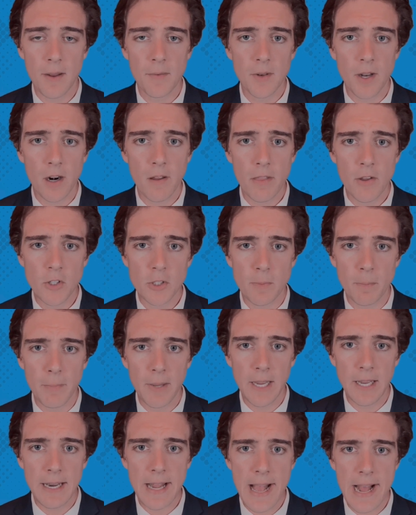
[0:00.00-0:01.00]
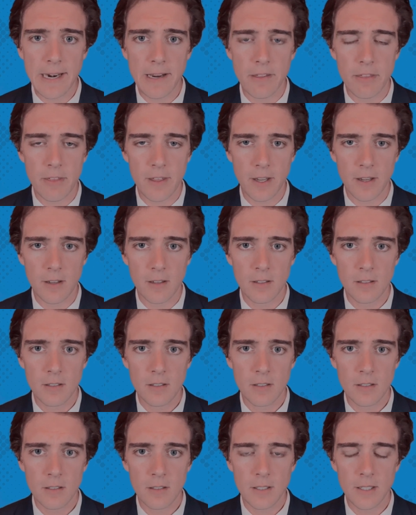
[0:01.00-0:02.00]
none of those mean anything,
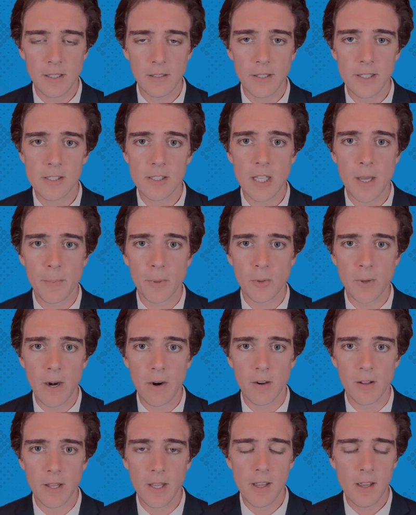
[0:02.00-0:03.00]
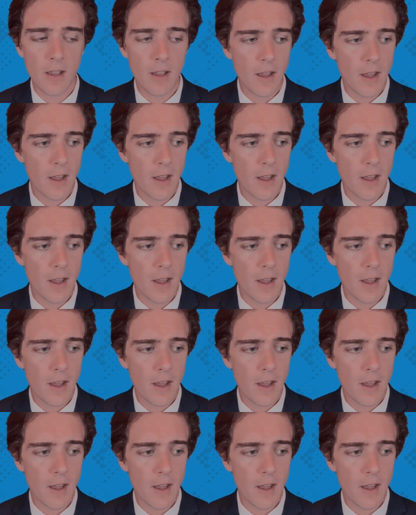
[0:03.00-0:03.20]
at least temporarily.